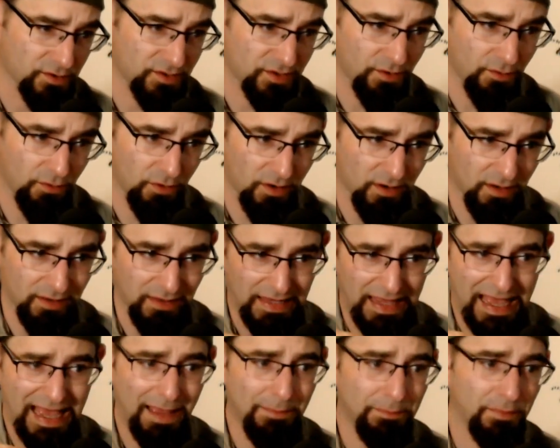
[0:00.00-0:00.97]
So we're a
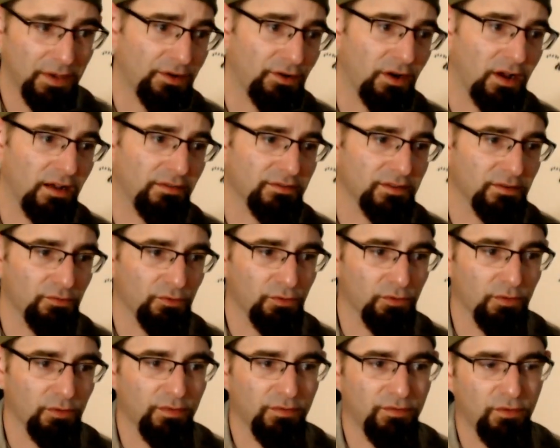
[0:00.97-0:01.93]
lot better off than we
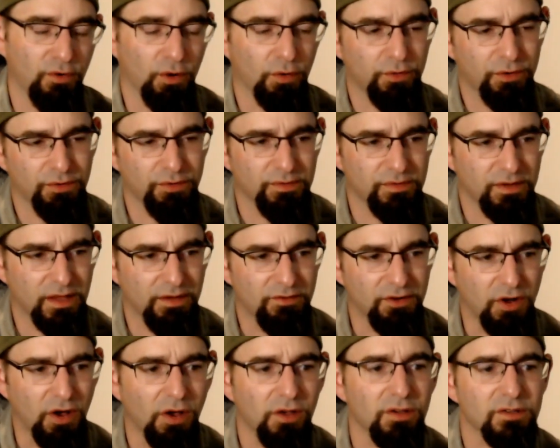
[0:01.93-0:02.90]
were before. We were having
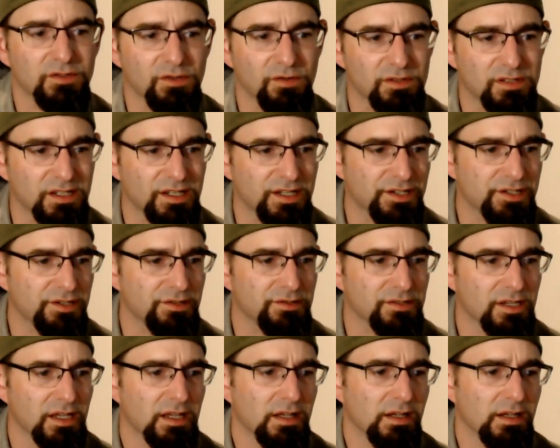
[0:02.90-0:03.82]
all sorts of issues.